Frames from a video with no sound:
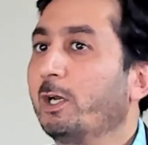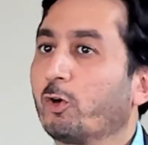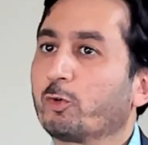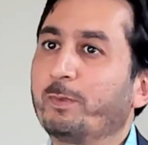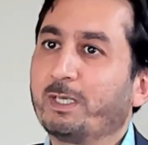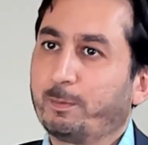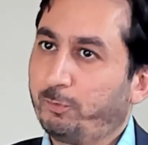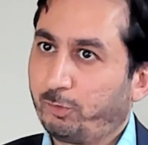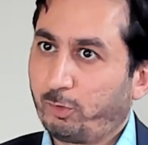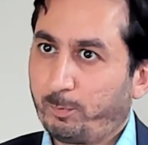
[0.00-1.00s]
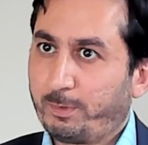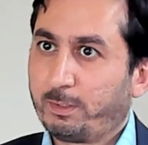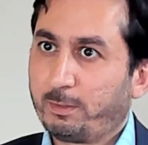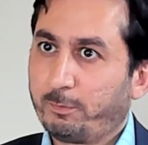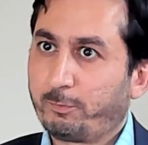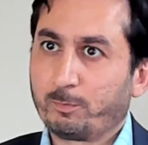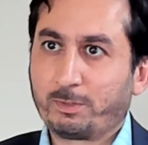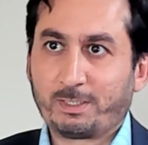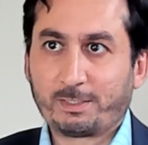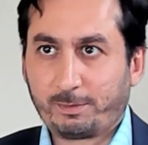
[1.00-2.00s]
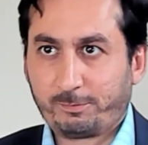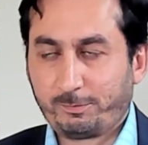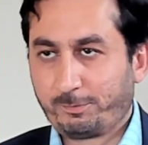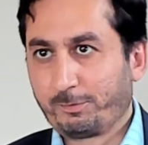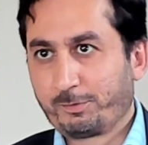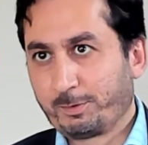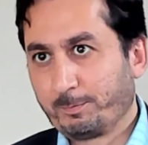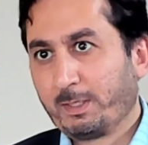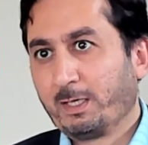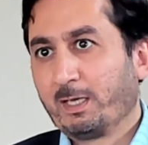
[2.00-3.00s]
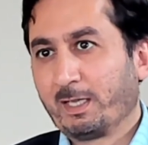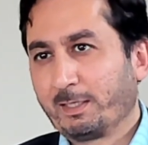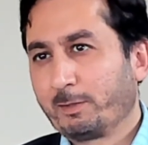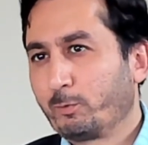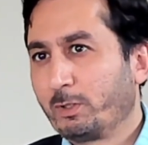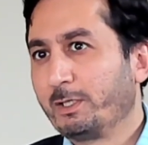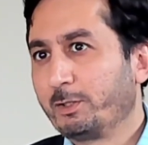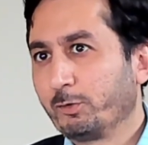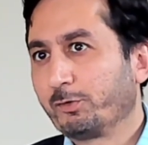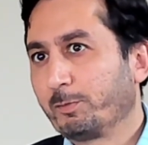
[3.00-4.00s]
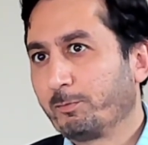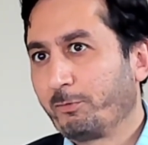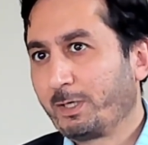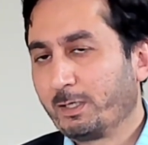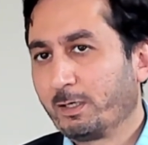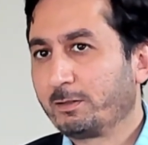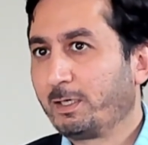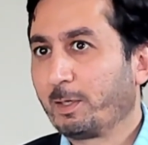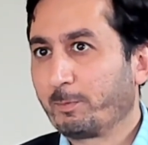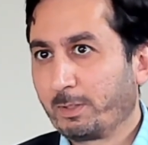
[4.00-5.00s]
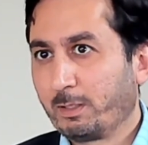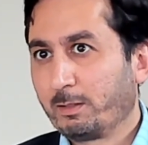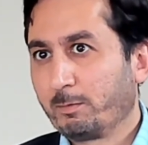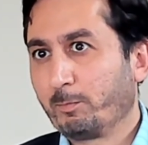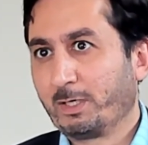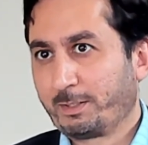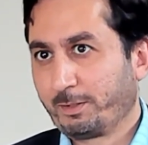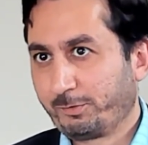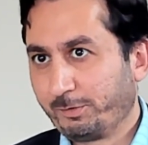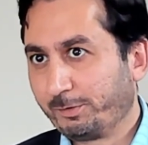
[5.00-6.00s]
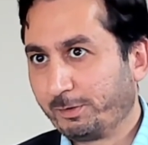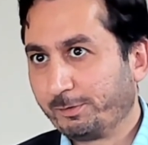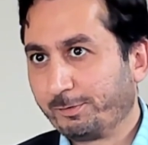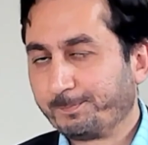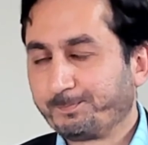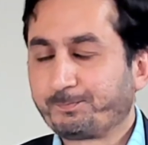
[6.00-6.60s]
not be absorbed from the digestive system, and that would lead to some very unreliable blood test results.